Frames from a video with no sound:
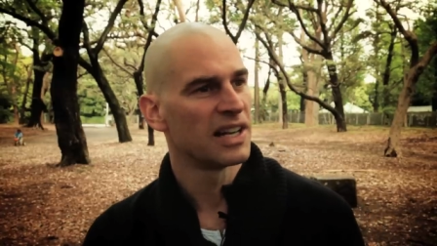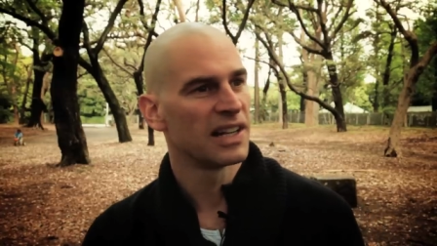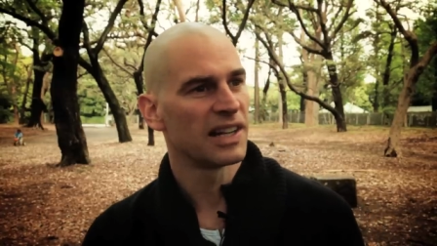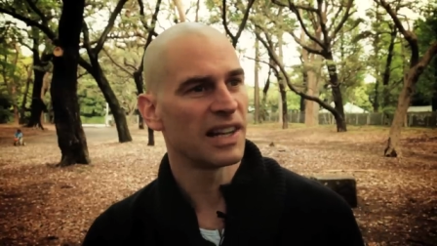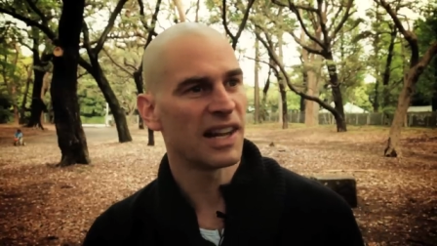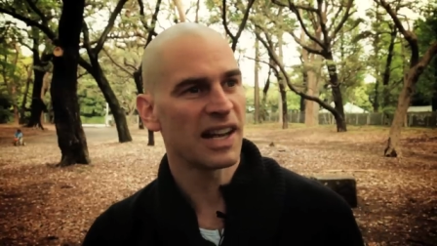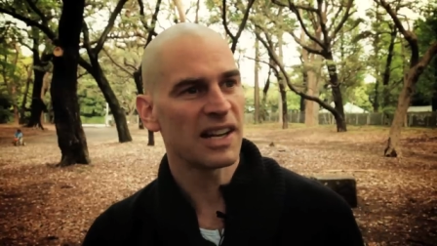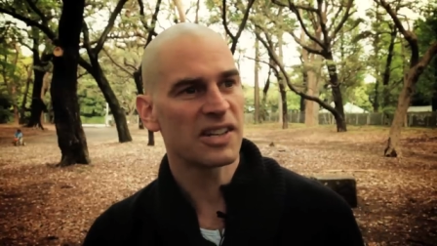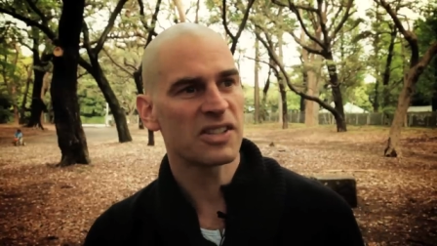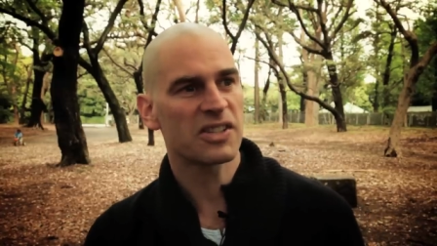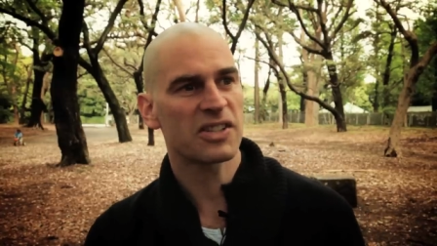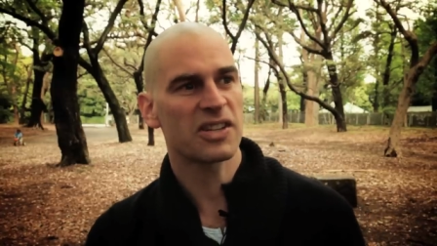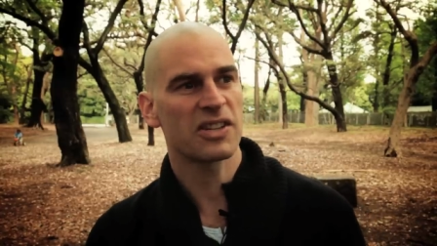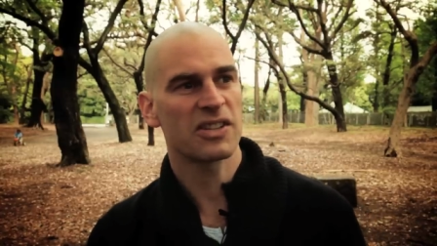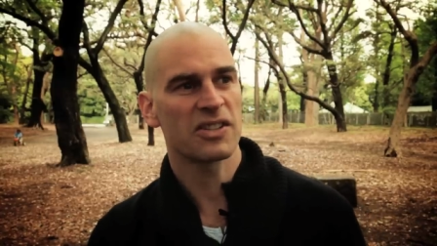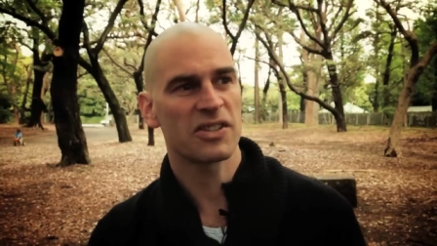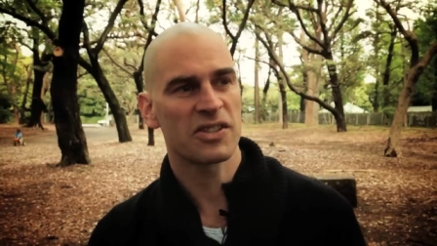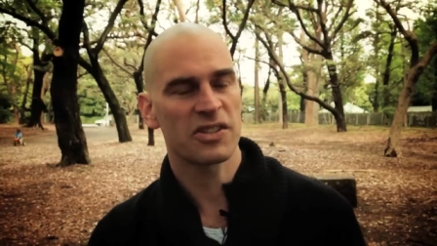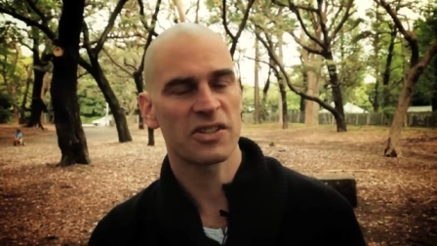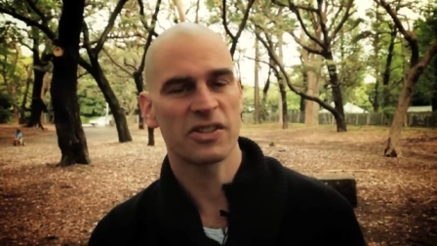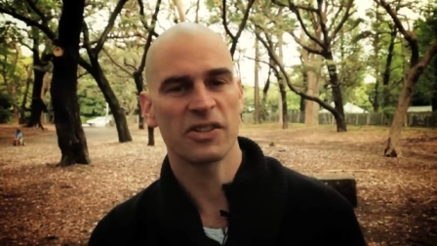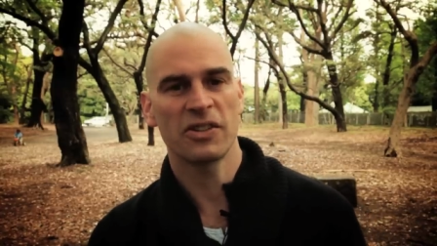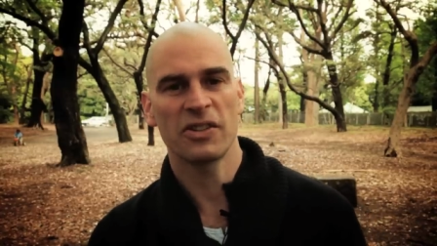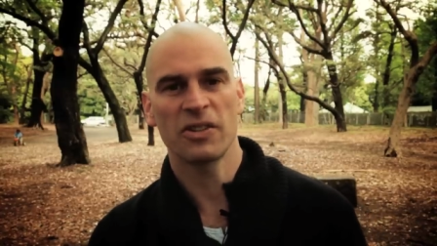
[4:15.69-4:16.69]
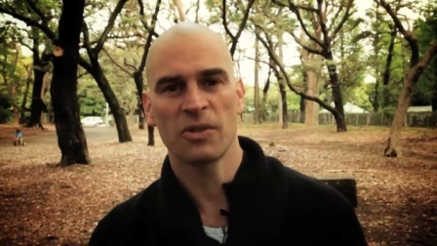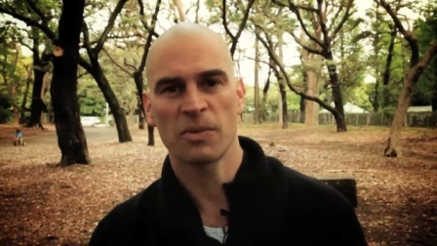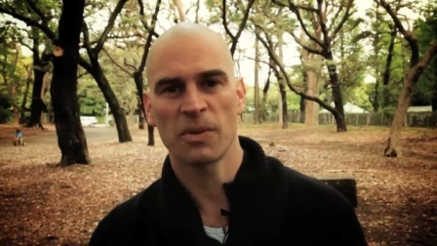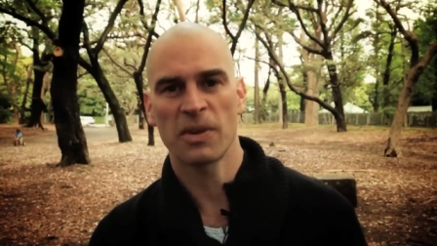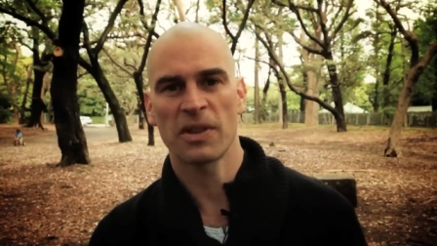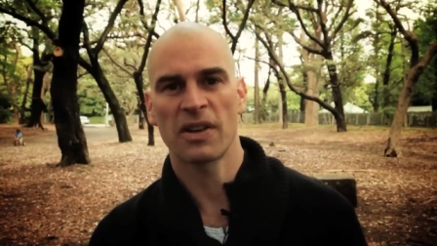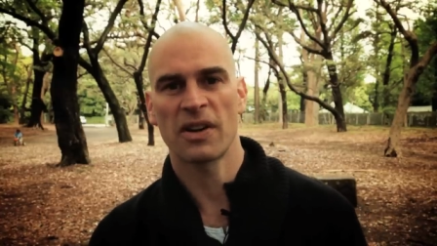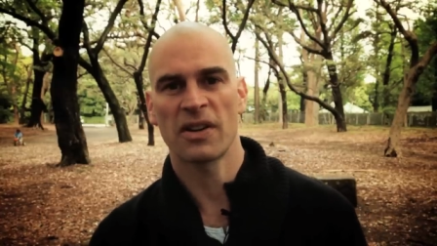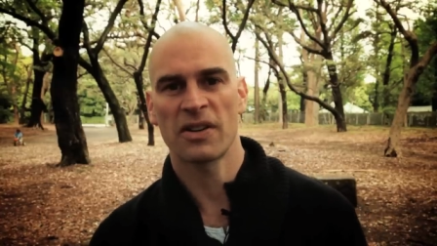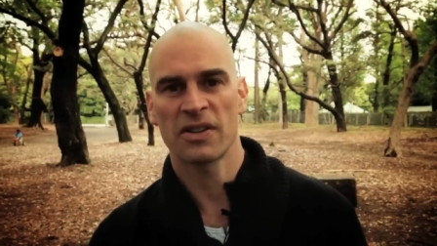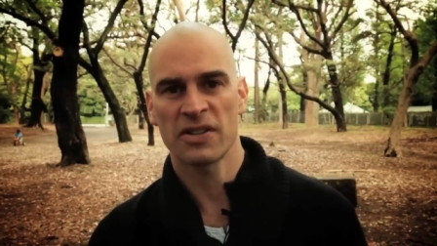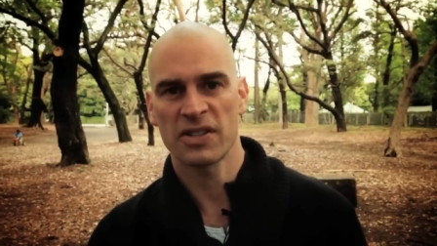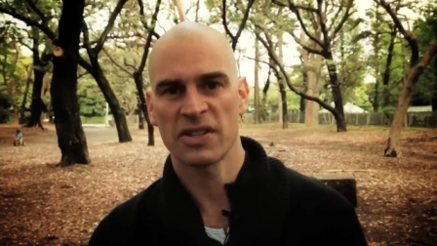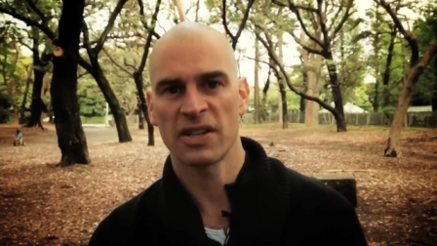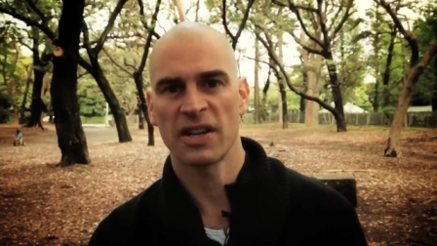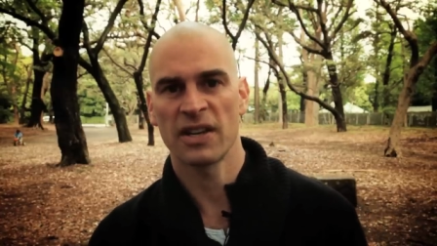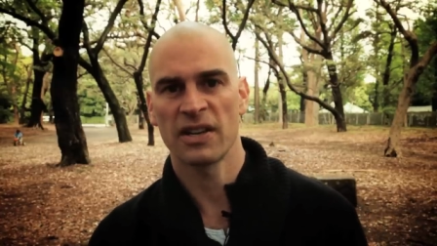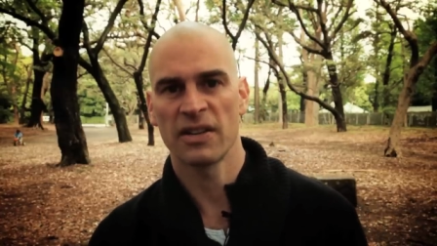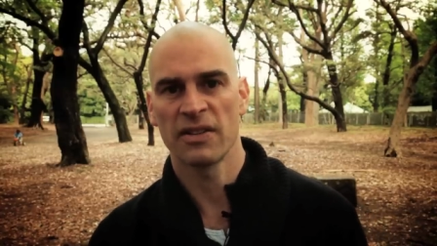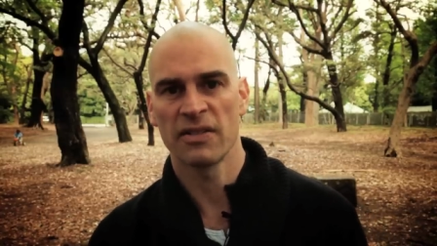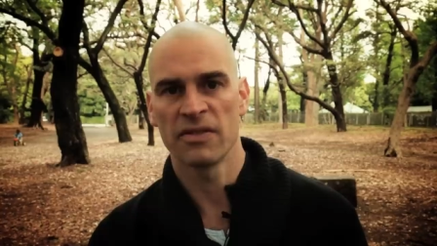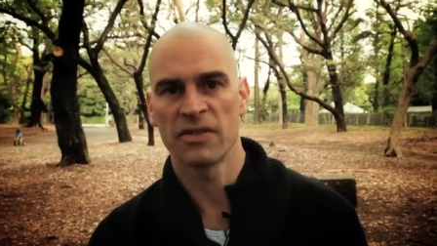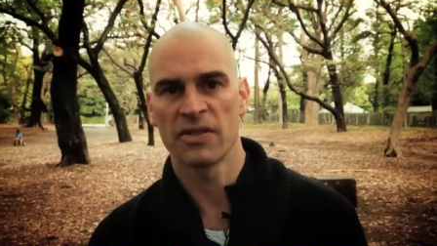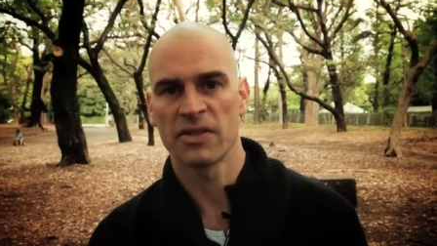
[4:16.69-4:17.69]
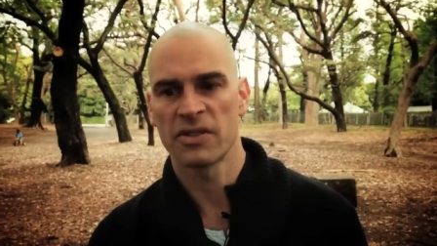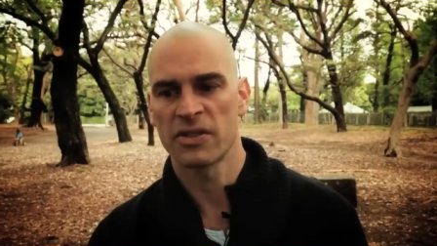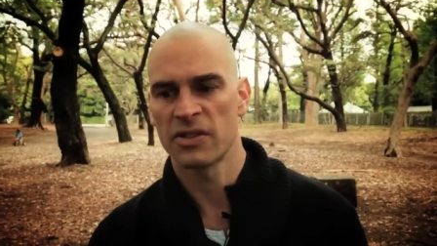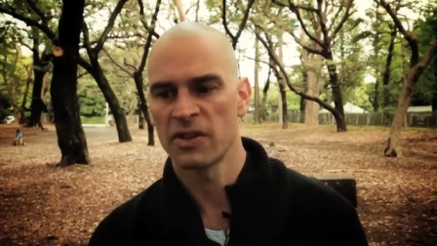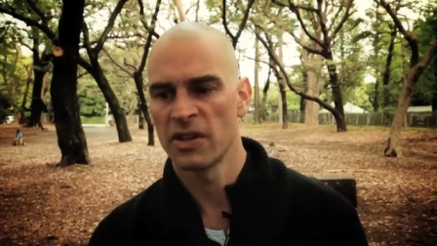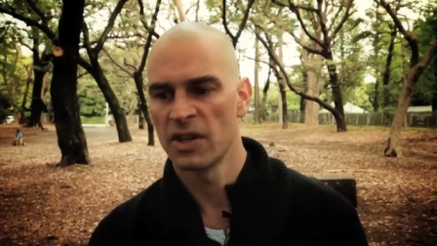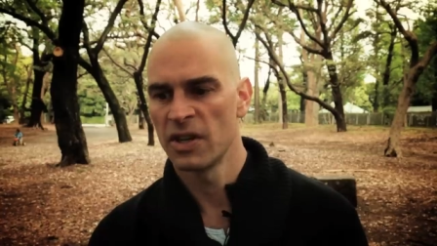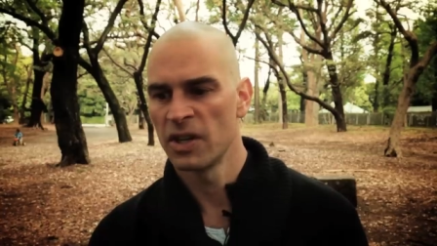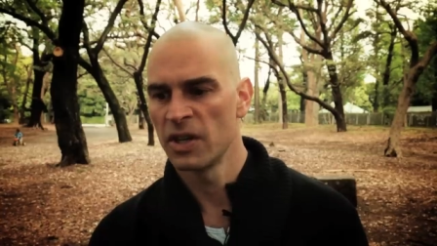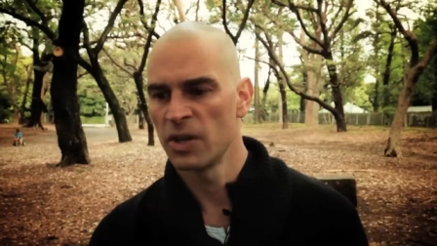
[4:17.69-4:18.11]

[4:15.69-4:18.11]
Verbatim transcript: less concerned with ourselves,